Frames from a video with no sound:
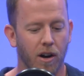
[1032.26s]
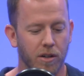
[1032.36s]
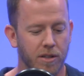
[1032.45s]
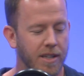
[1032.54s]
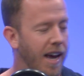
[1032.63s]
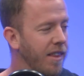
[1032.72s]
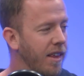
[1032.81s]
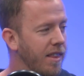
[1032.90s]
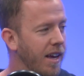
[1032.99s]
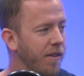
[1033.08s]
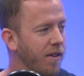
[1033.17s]
are sad that
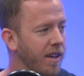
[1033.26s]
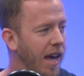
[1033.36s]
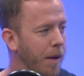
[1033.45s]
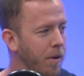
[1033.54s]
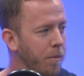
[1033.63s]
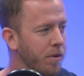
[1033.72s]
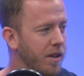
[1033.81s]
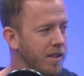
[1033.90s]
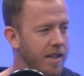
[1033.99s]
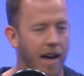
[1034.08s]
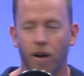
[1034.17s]
they even came up with
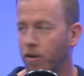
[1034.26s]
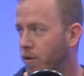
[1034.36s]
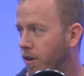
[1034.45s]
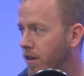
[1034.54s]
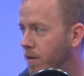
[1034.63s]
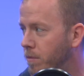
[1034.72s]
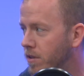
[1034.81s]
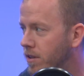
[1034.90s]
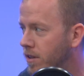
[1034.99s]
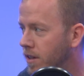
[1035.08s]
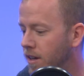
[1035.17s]
these algorithms